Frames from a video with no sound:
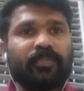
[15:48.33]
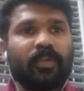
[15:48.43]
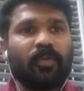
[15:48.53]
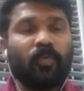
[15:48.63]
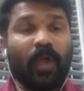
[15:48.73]

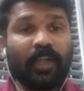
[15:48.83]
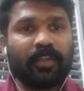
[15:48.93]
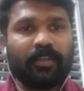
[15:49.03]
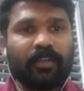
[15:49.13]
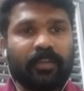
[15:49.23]

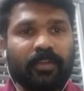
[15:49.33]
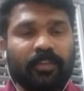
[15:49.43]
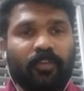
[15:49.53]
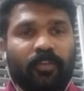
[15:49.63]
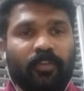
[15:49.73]
Water,
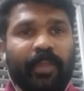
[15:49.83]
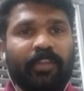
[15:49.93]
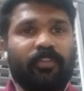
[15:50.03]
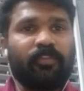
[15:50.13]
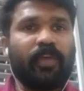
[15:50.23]
the formation
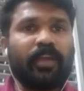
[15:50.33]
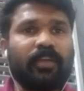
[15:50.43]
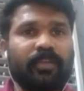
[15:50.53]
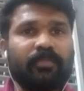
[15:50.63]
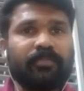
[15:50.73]
of
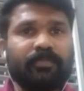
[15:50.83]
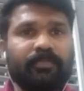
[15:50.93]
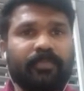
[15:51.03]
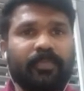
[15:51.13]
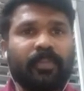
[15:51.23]
water,
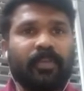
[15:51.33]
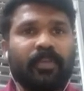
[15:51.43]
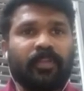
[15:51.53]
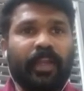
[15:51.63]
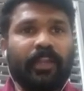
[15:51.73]

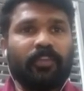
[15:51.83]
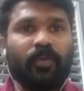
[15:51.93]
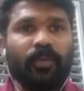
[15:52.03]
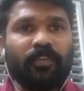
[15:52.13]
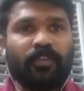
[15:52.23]
the ratio
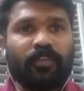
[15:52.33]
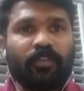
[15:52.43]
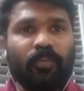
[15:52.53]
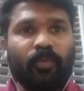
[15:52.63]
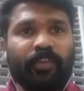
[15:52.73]
is
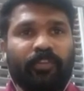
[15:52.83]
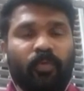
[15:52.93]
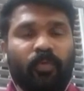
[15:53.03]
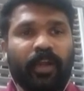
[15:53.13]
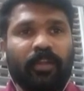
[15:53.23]

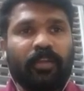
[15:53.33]
2:1.